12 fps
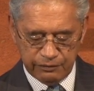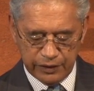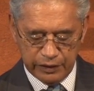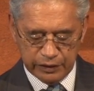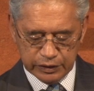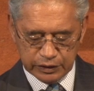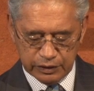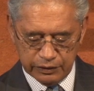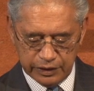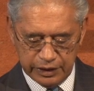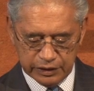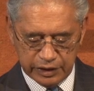focused on
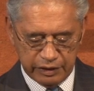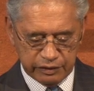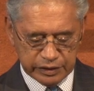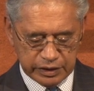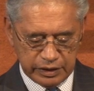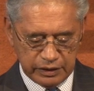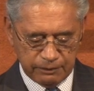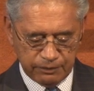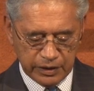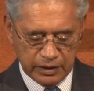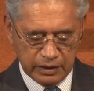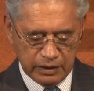the integrity
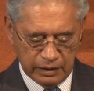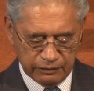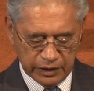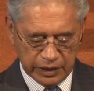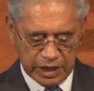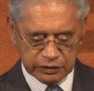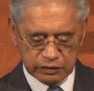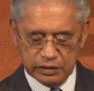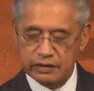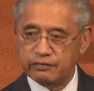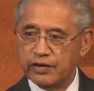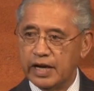of the natural
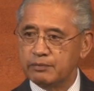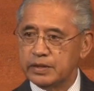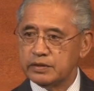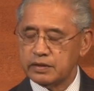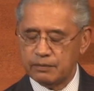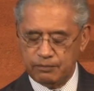environment